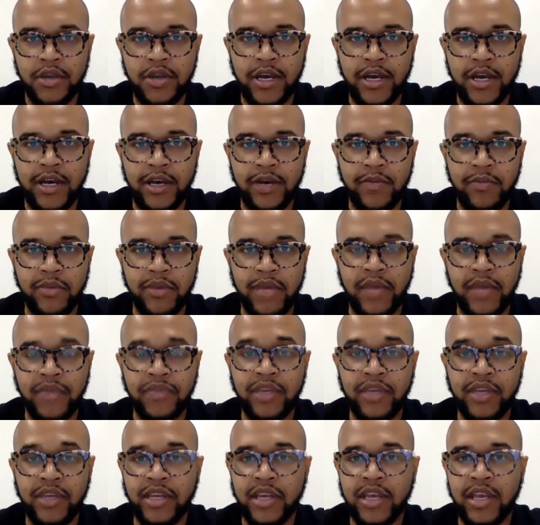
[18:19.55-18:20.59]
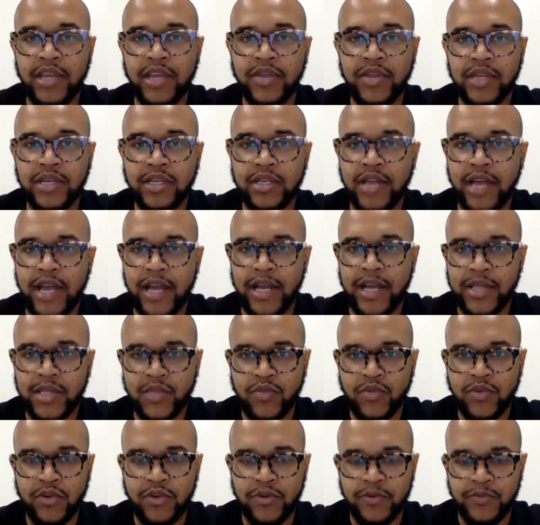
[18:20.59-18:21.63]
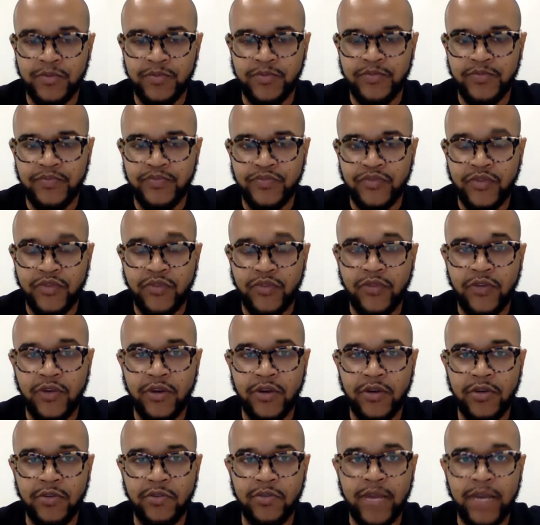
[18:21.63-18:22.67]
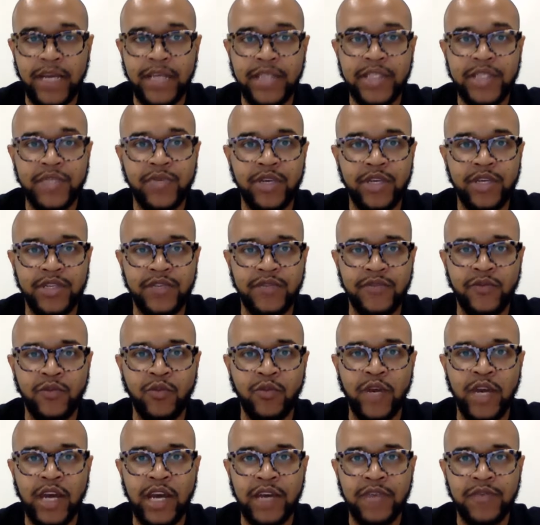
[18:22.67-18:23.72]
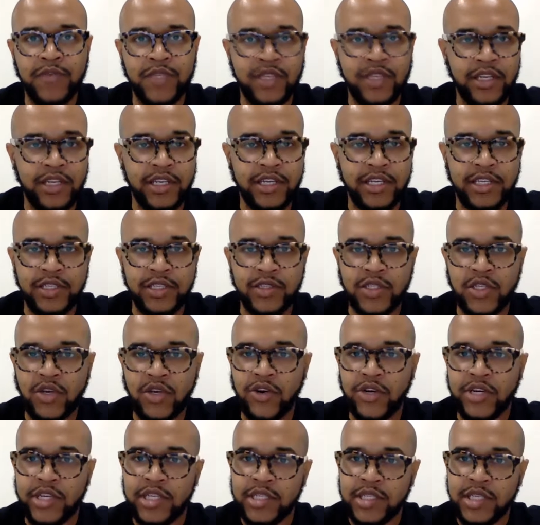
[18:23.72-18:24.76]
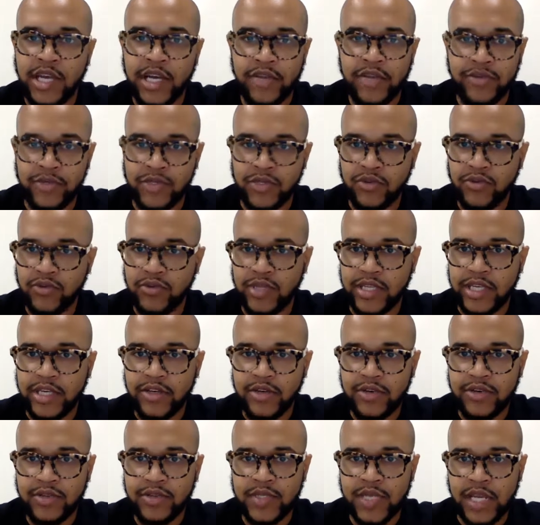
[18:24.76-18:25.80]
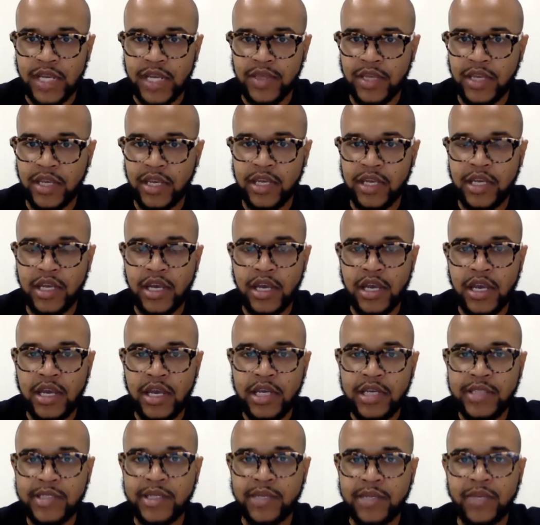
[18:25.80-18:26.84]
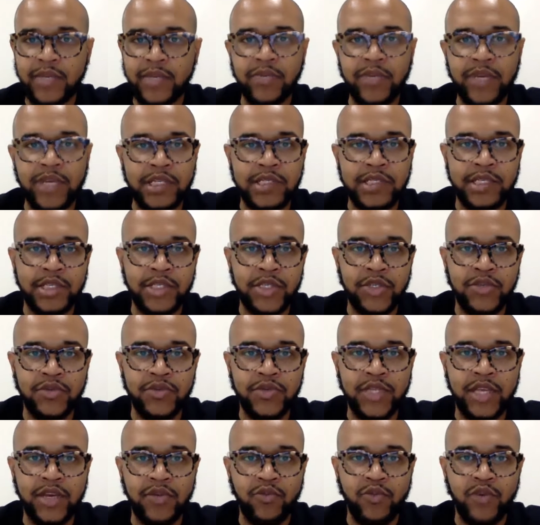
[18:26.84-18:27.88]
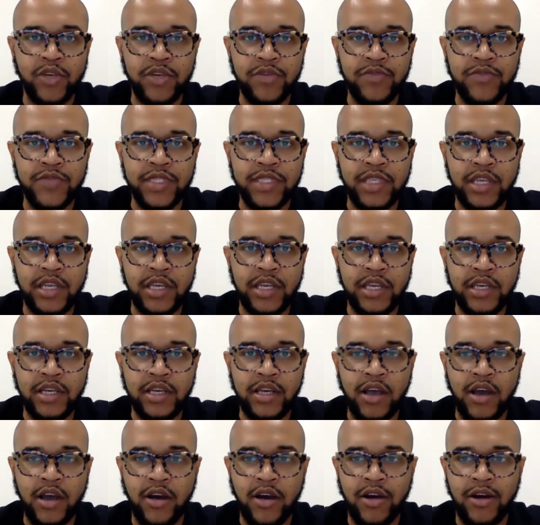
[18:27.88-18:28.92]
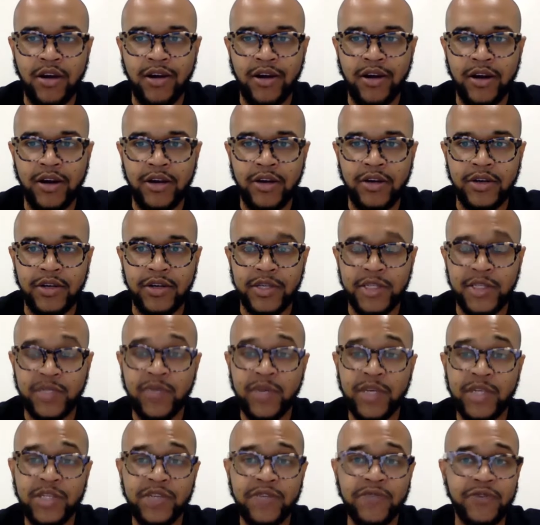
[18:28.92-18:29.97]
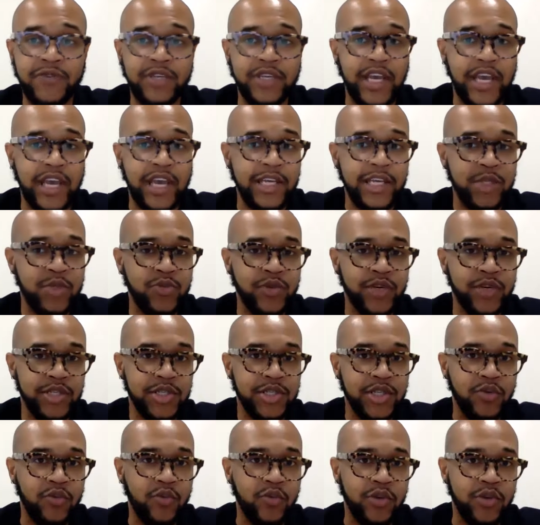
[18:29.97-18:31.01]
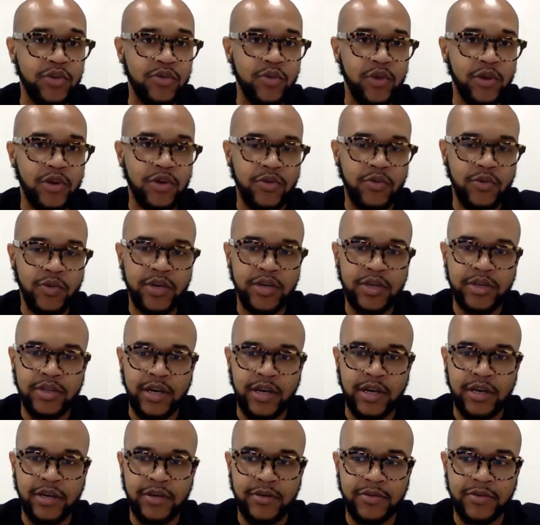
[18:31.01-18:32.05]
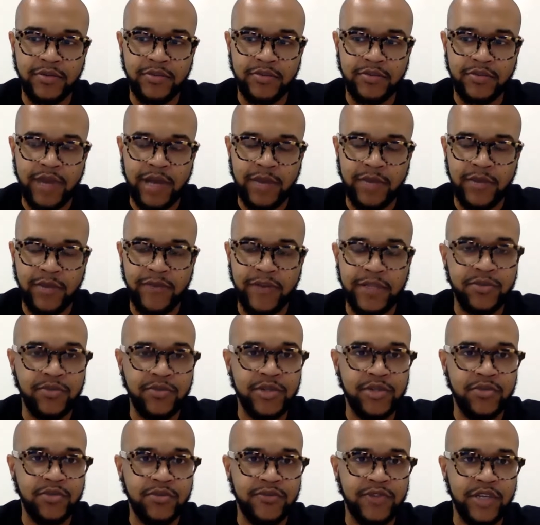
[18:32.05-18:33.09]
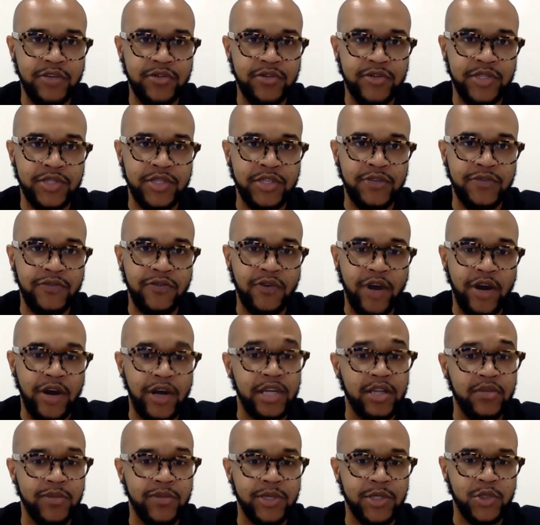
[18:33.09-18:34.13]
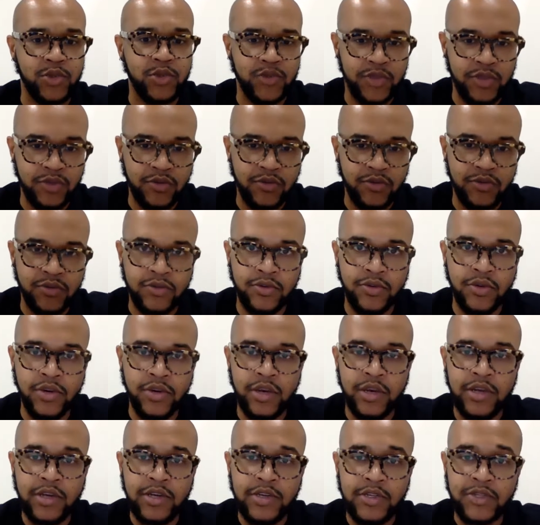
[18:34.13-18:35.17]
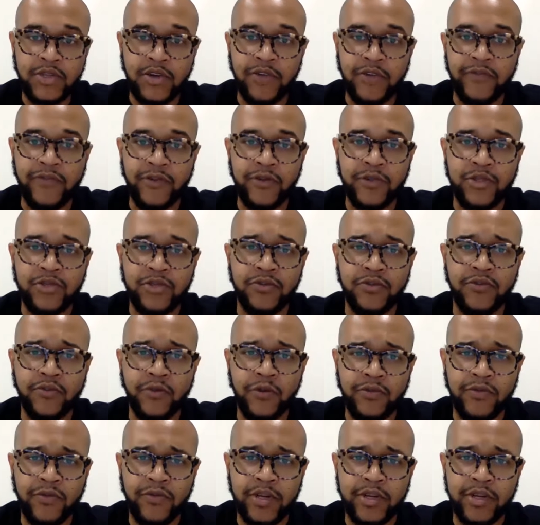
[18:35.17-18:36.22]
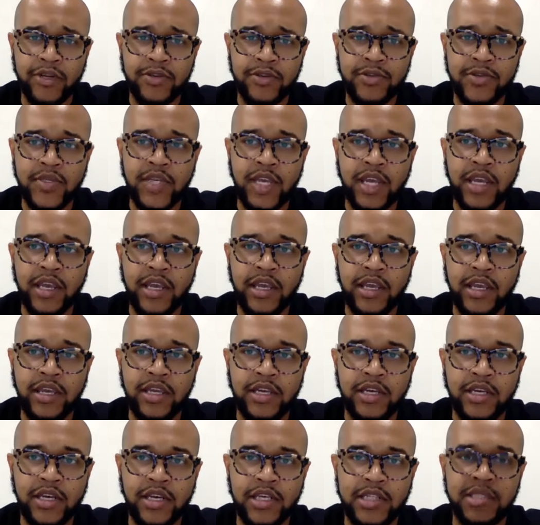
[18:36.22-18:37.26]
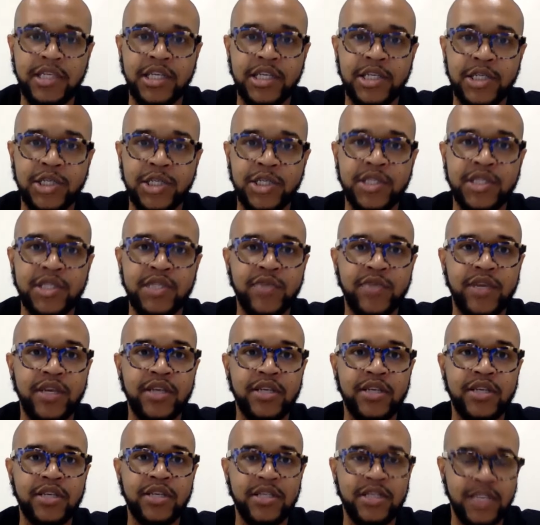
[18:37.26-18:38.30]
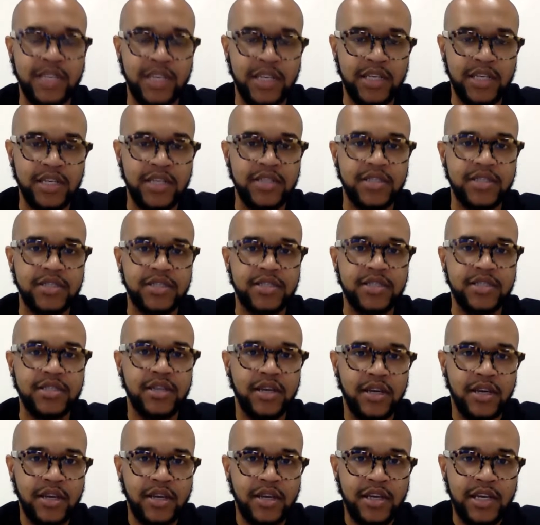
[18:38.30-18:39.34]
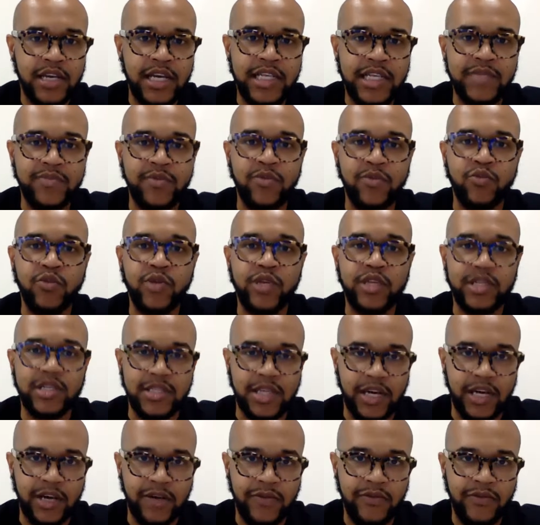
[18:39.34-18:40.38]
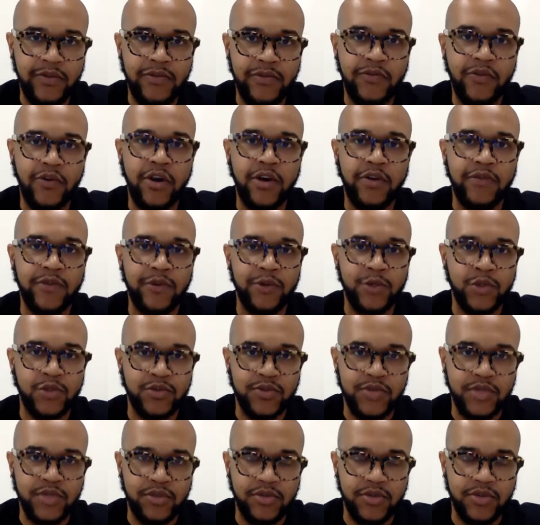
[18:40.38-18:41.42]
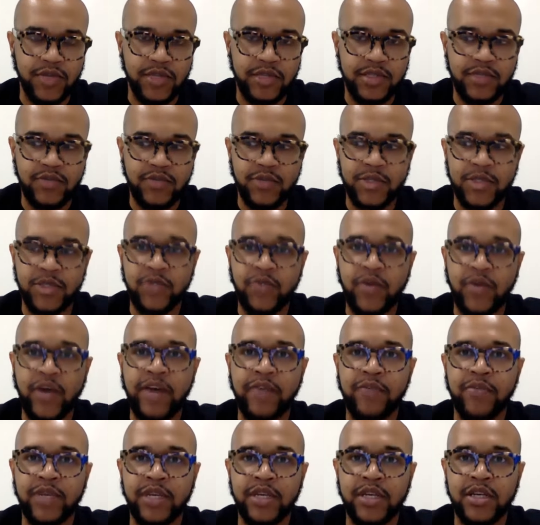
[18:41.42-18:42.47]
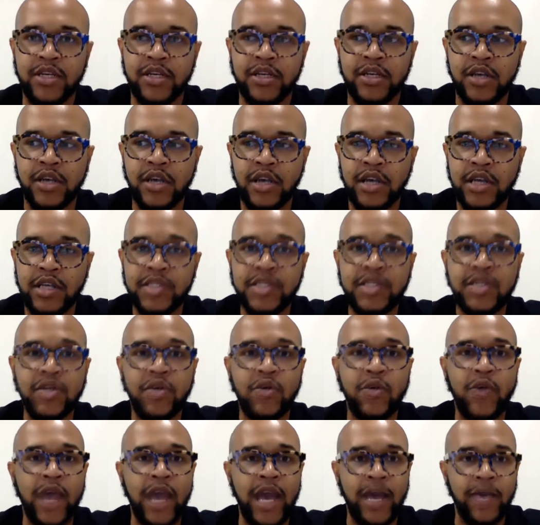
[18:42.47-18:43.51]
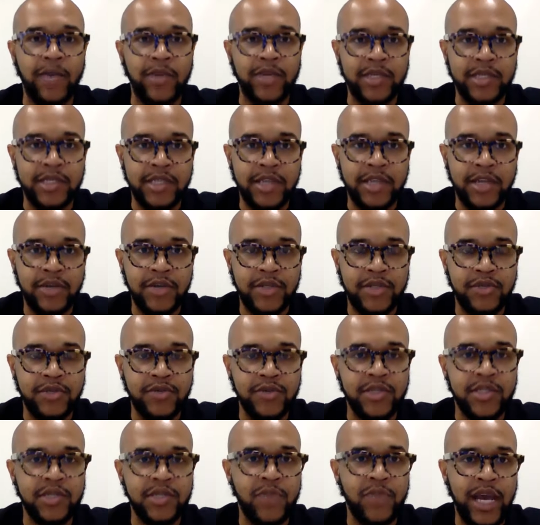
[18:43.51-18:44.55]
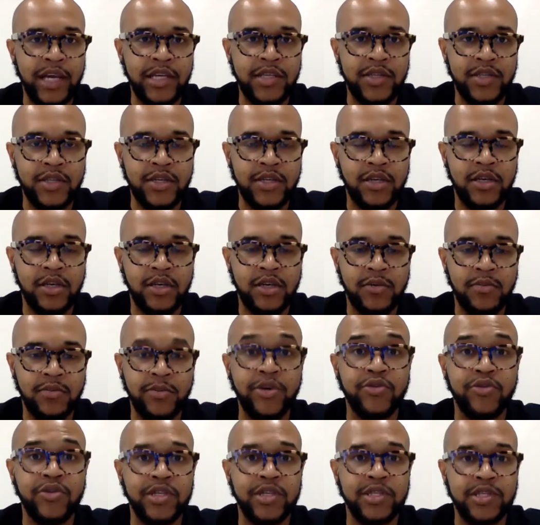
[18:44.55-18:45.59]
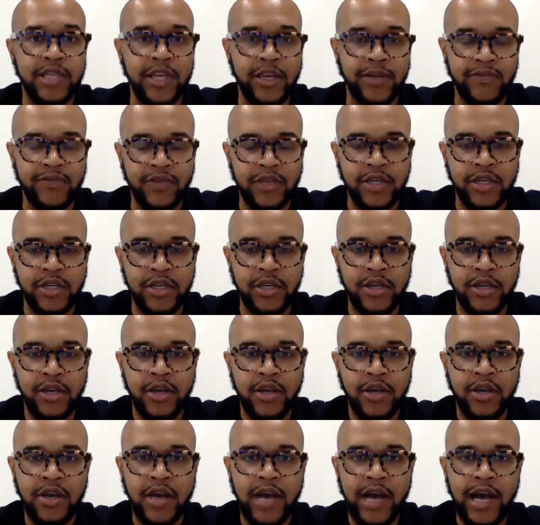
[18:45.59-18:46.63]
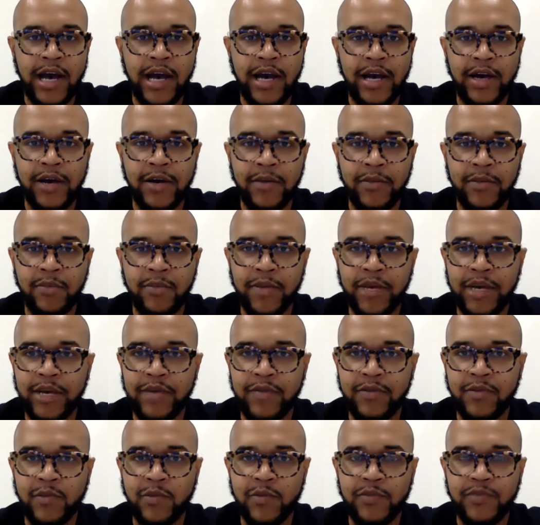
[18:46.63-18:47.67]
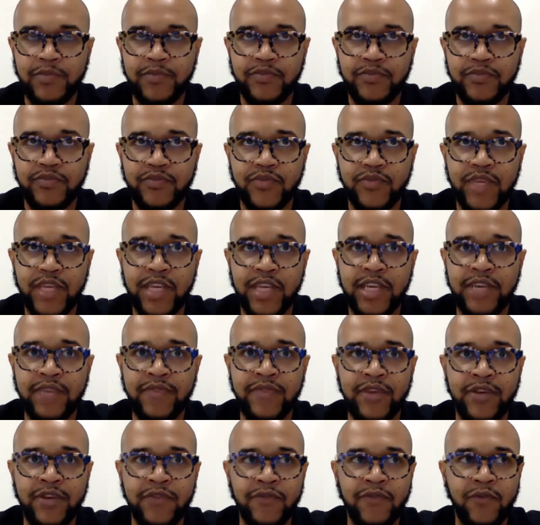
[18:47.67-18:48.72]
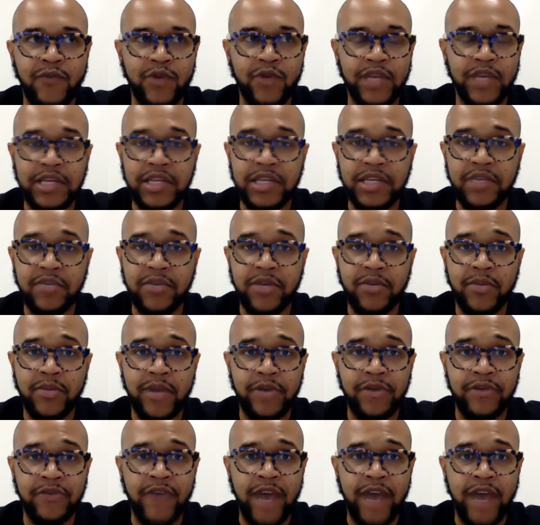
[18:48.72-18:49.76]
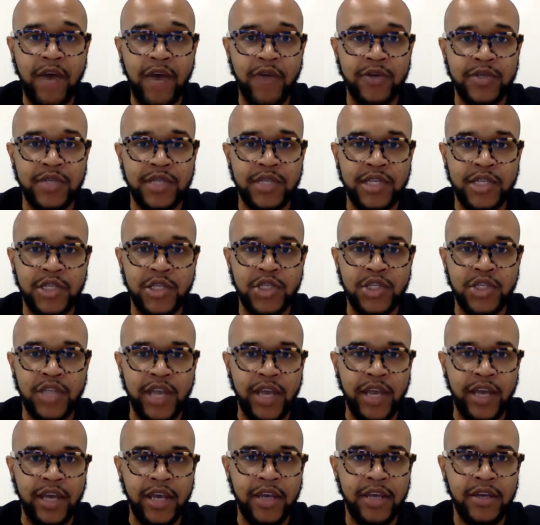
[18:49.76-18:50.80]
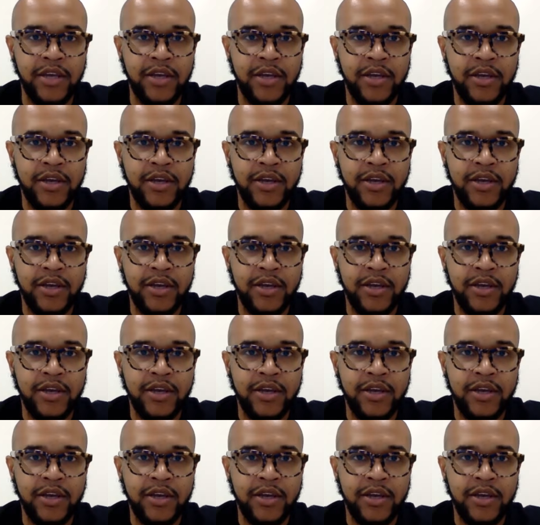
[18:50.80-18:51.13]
I think in the classroom, from my experience and from what I've seen and talking to other school leaders, I think some of the biggest issues that we've seen are, especially for the age range that we work with. I'm the vice principal of literacy for our elementary school, so our first through fourth graders, and attention span and attendance has been really tough for our virtual students, which is why I've been so happy to see our students back in the building safely. But even for like a limited amount of hours each day,